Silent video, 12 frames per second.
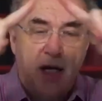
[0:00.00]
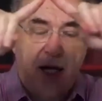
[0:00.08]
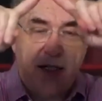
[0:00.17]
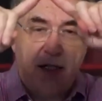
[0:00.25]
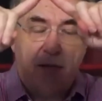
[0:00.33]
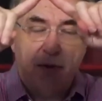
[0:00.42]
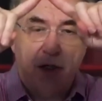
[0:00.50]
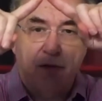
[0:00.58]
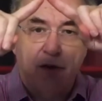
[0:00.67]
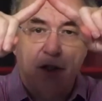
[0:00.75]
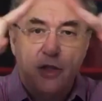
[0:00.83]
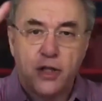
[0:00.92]
end up
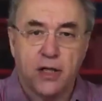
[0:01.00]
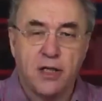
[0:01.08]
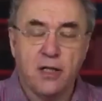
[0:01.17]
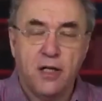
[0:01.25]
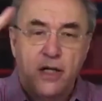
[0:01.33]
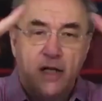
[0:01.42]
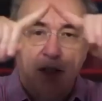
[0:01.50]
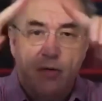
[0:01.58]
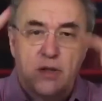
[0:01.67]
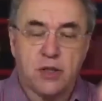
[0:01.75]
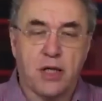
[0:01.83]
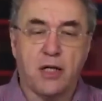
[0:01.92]
converging to
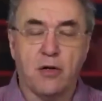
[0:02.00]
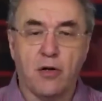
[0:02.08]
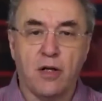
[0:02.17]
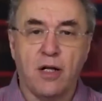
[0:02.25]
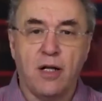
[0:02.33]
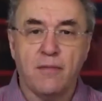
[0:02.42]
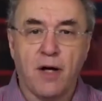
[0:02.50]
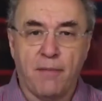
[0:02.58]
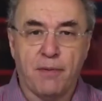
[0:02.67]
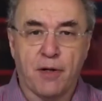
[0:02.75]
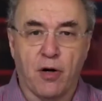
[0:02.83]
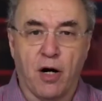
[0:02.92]
a single
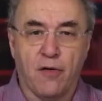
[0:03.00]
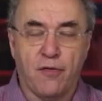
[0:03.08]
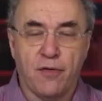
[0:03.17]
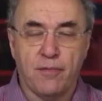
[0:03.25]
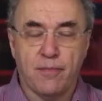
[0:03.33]
hypergraph